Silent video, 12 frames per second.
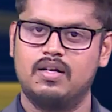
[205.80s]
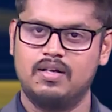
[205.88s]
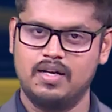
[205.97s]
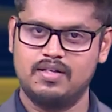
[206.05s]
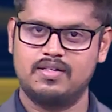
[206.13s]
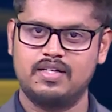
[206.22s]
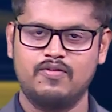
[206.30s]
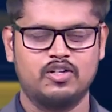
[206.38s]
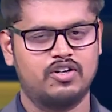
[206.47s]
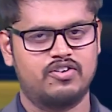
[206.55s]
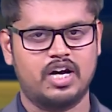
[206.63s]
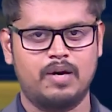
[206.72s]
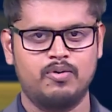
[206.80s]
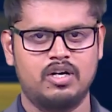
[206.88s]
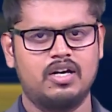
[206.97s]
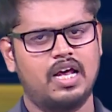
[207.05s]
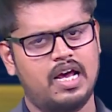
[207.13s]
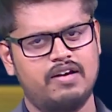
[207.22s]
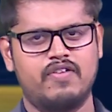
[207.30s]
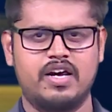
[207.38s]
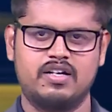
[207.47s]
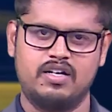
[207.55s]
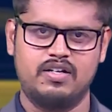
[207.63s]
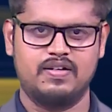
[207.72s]
Let's see what the tribunal had
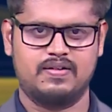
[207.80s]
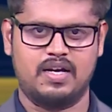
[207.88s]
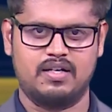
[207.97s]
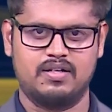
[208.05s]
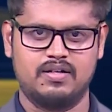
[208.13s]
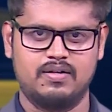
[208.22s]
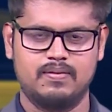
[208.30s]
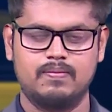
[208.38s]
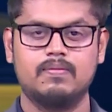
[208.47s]
finally decided.